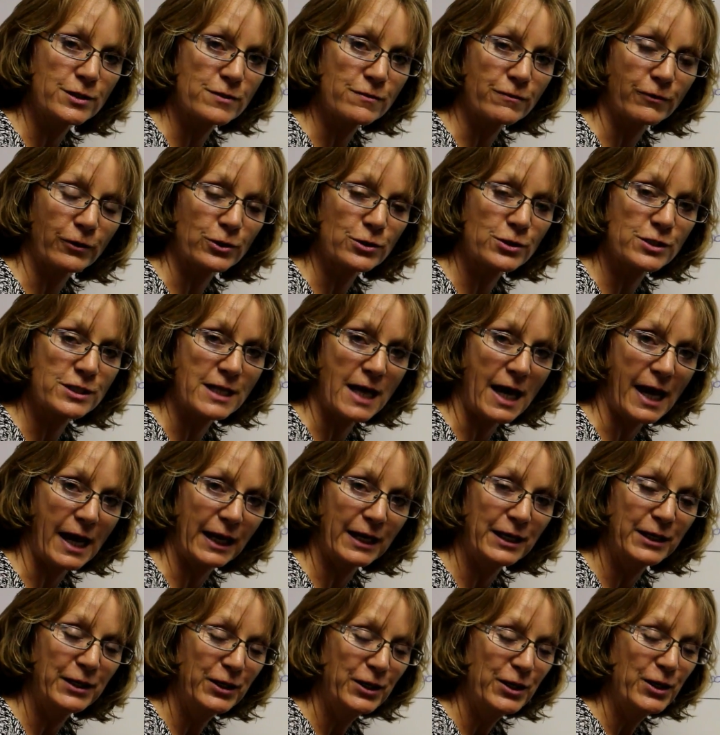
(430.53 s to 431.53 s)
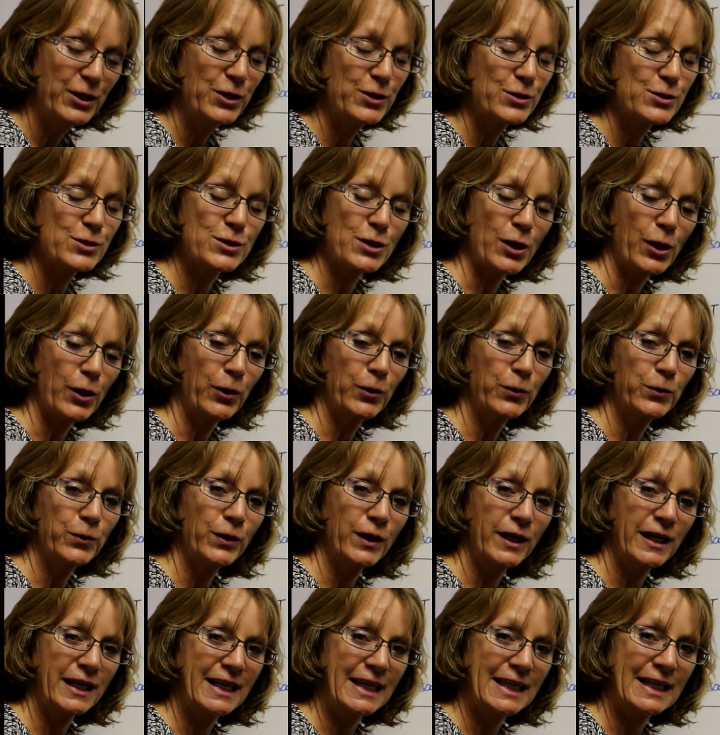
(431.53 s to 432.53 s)
his first day.
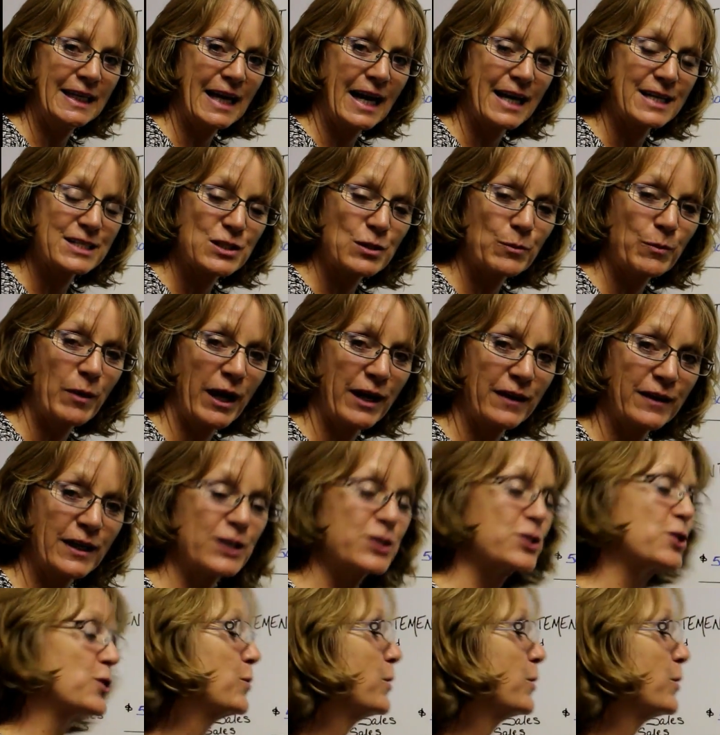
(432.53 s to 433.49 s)
So he has to pay that